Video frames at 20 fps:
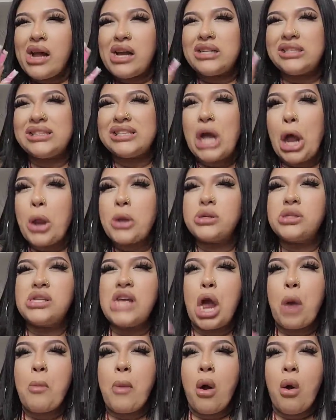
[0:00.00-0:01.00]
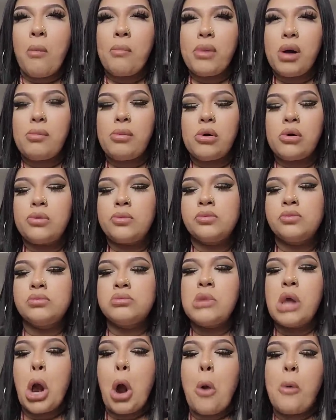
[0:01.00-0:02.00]
And I kind of stay in my own bubble,
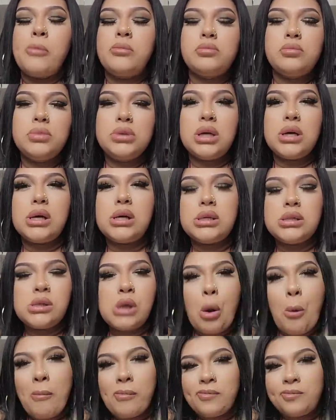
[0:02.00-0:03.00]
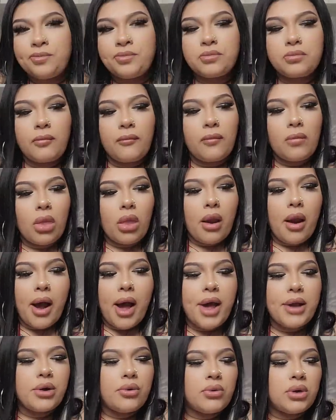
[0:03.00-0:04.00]
because
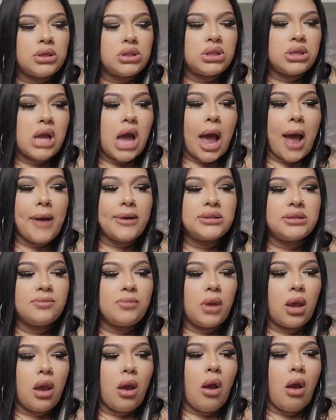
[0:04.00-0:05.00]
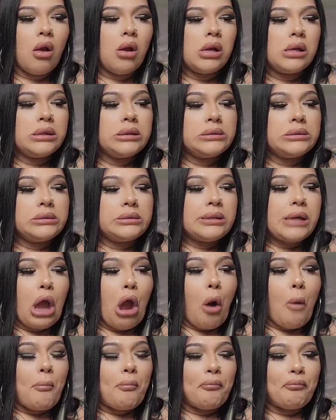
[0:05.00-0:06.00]
I don't want you to ask me,
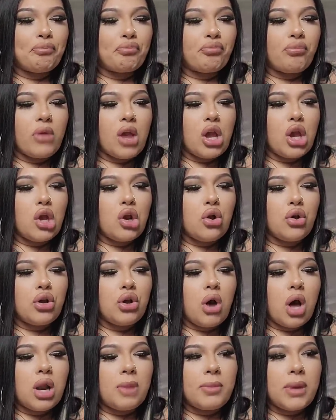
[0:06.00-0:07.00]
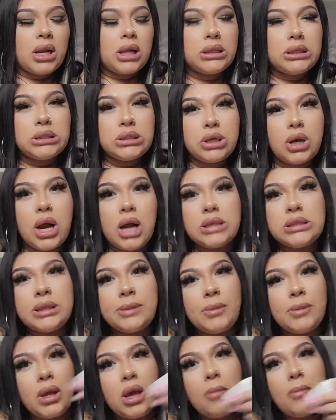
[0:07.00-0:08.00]
you know, you automatically start
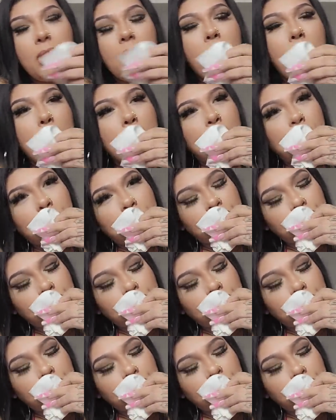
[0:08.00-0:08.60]
asking me about